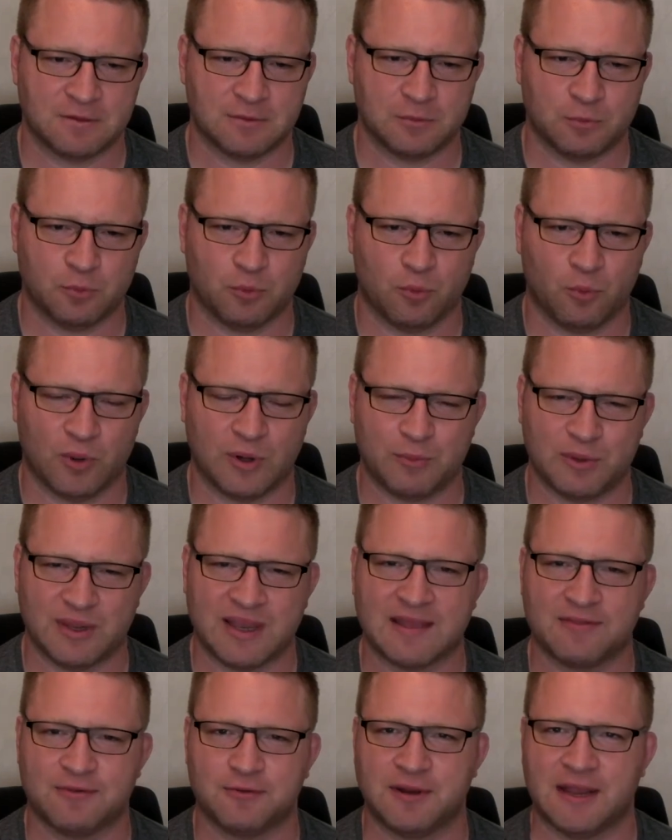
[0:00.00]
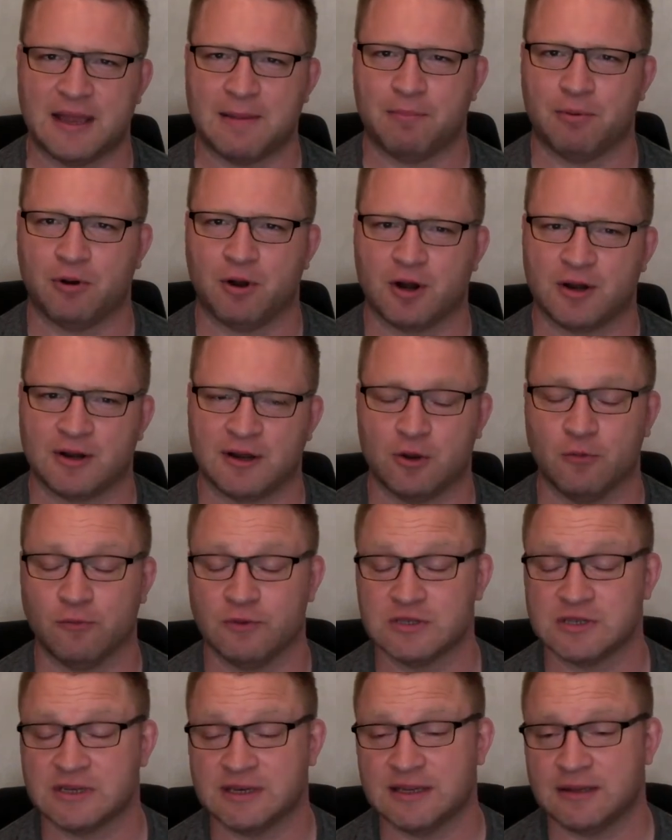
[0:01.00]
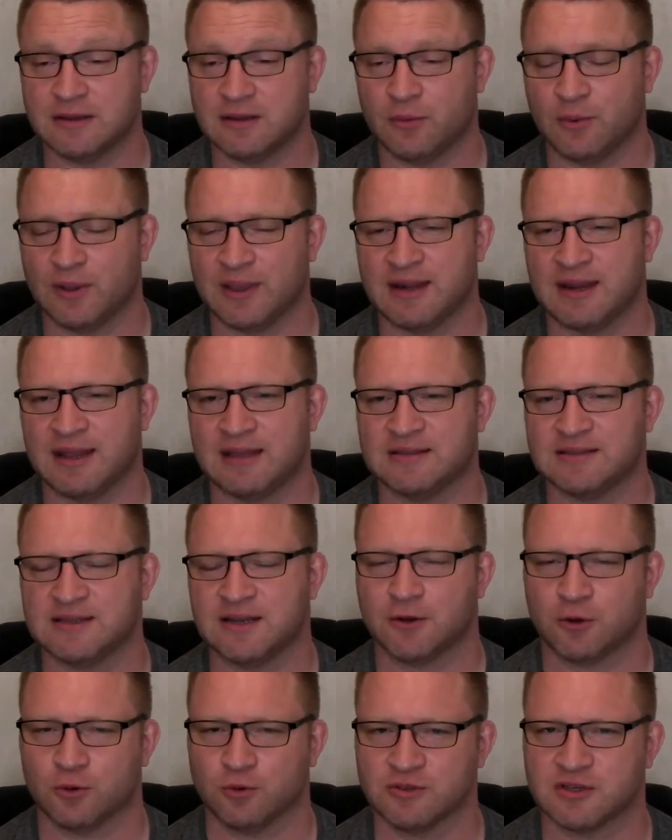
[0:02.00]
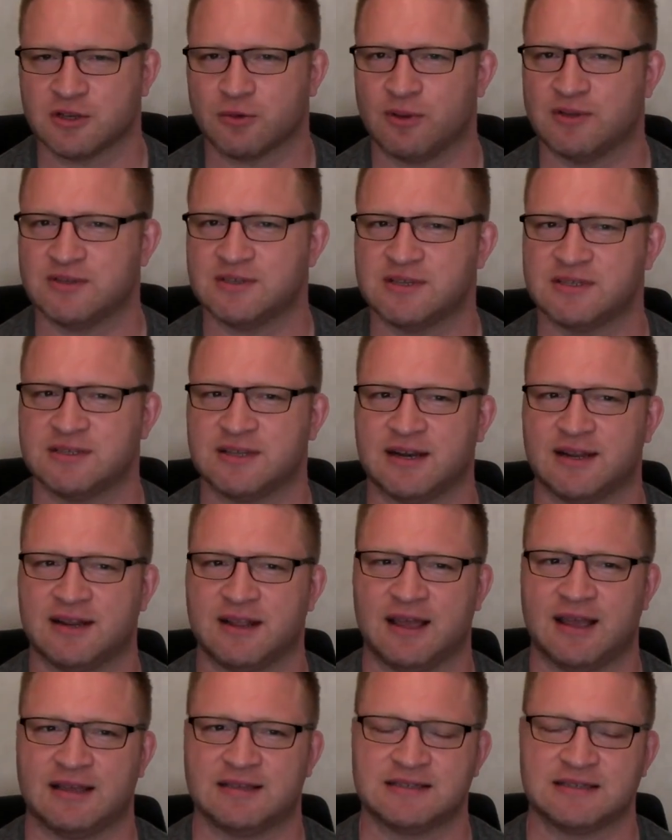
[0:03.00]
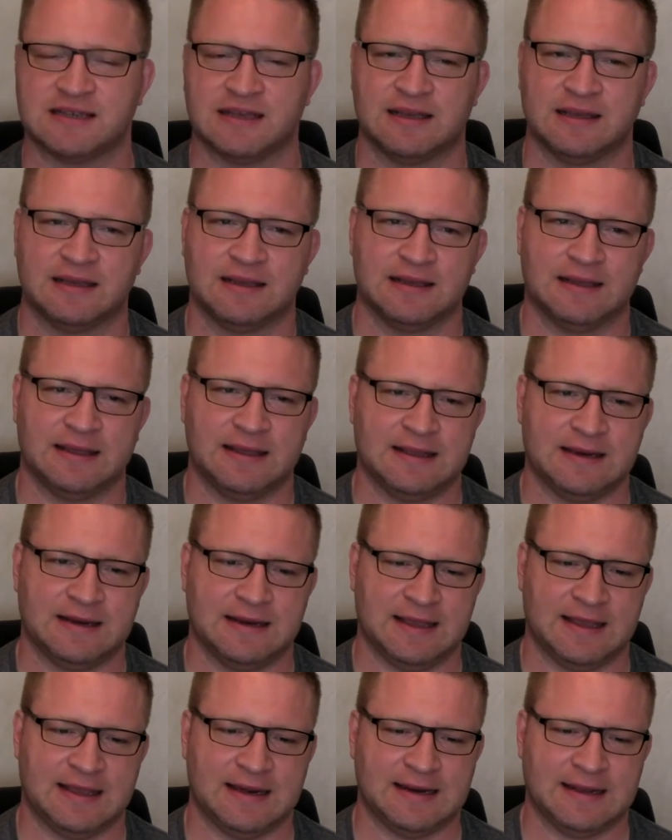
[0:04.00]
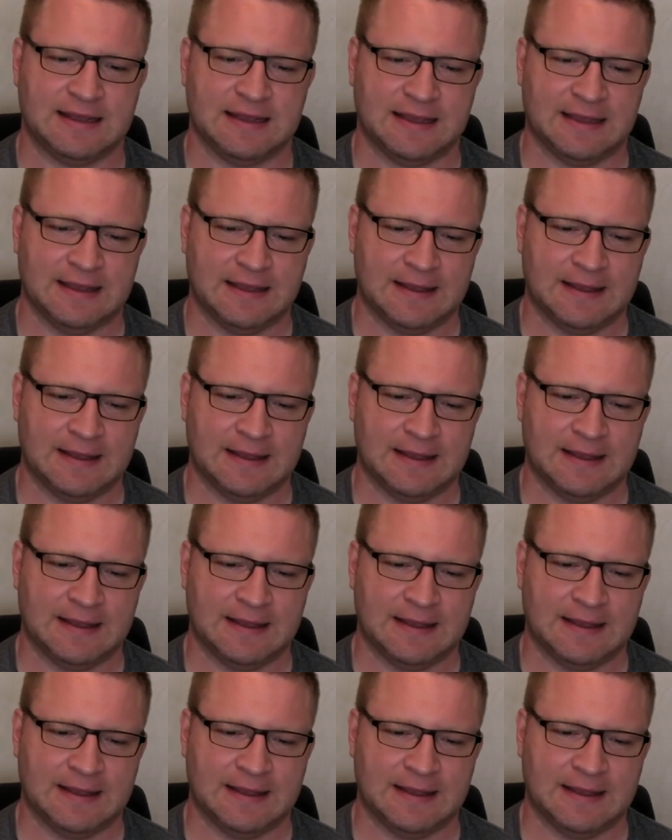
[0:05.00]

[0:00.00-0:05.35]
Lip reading: when we get to that part, and obviously the way it ends and the consequences that it has in the ending.